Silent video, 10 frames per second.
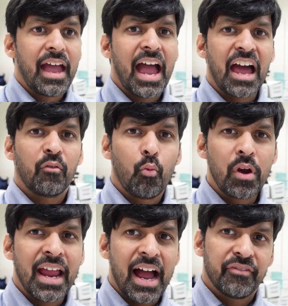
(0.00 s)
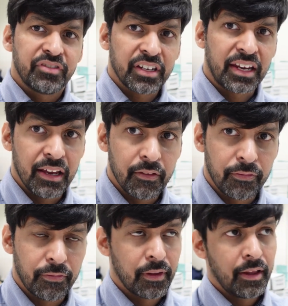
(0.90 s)
And we have to
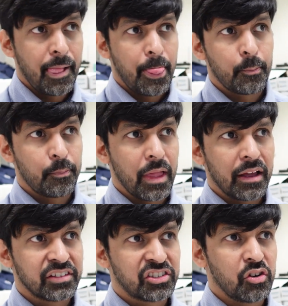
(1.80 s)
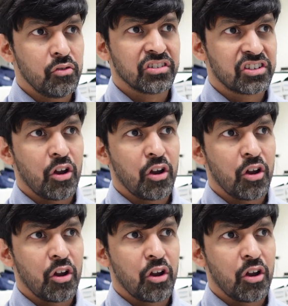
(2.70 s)
give students